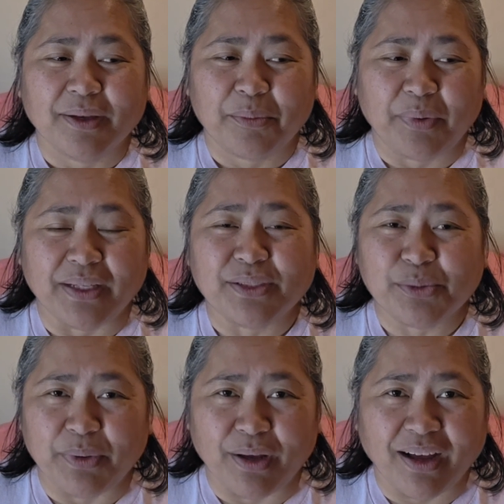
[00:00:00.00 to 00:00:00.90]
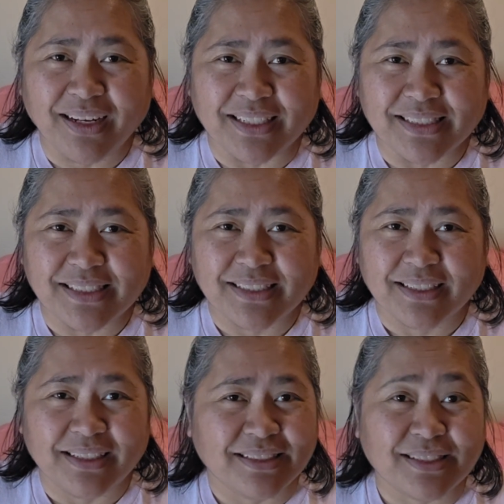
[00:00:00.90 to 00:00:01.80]
But to be honest,
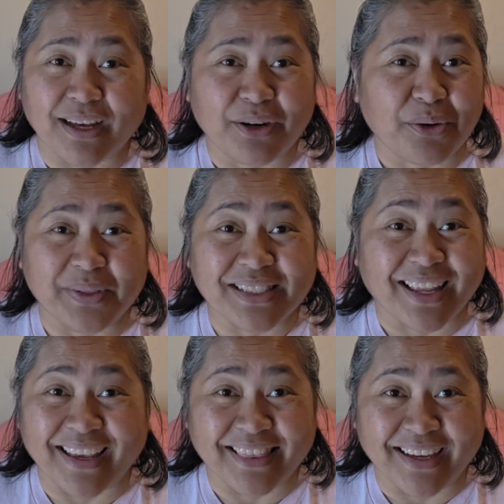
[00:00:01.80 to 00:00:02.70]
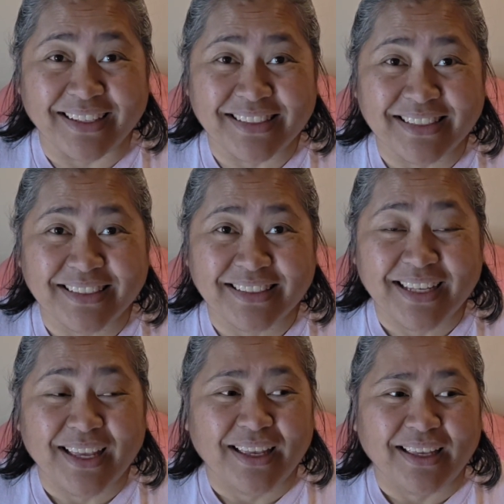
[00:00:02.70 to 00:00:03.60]
it's not always like that.
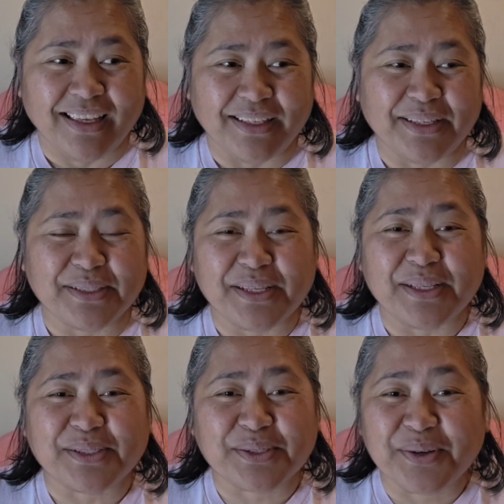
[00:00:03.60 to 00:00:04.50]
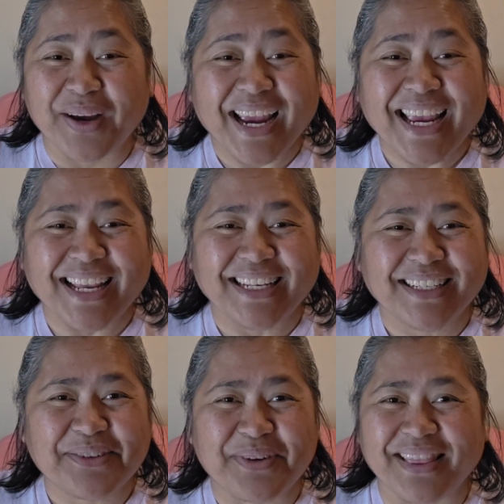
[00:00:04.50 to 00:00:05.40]
It's great
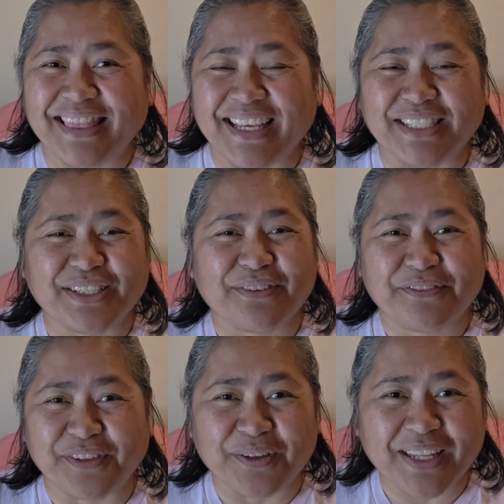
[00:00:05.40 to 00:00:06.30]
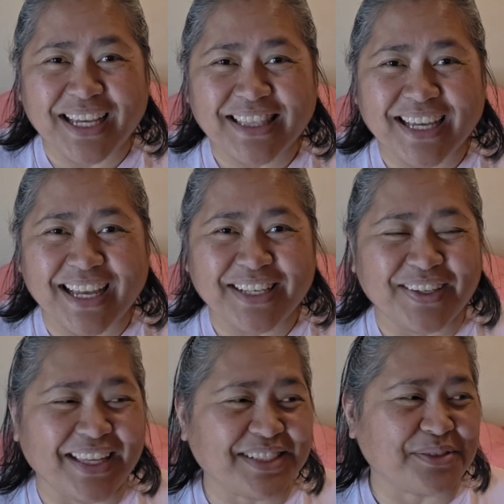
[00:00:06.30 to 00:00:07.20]
when things flow like that. You
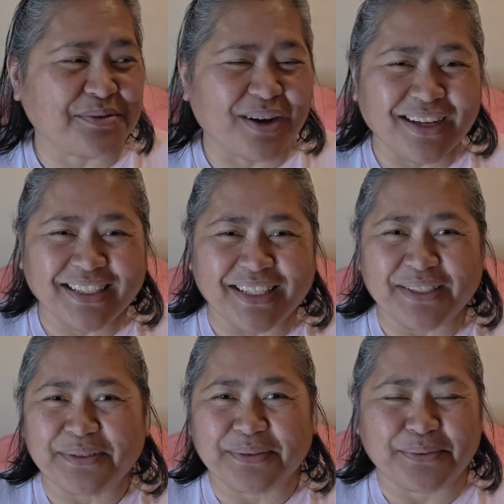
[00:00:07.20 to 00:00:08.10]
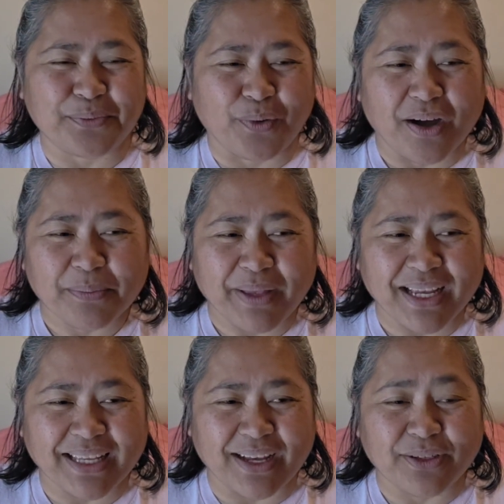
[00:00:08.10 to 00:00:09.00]
get to walk in or walk
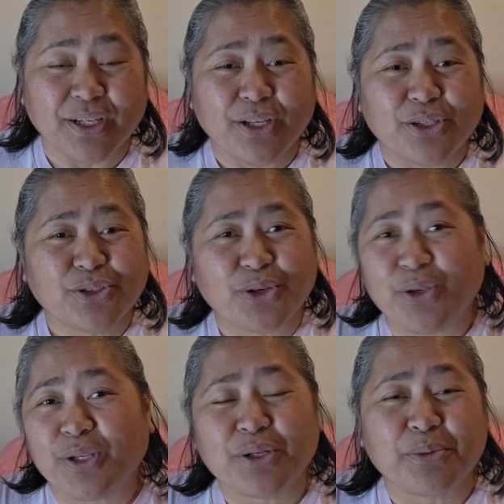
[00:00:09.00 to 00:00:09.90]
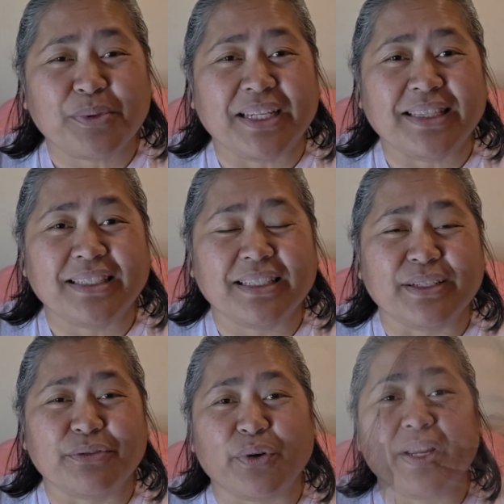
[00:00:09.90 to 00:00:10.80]
back out so you can complete the
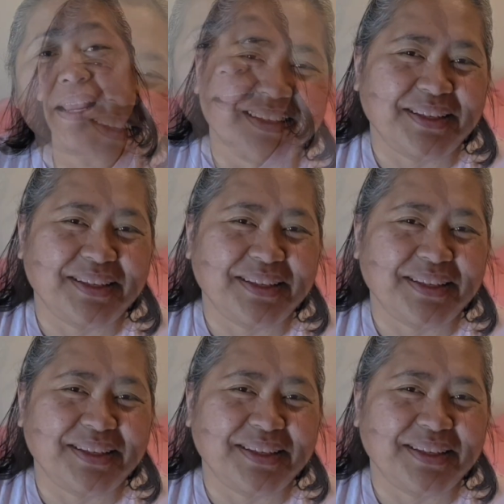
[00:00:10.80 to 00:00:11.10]
delivery.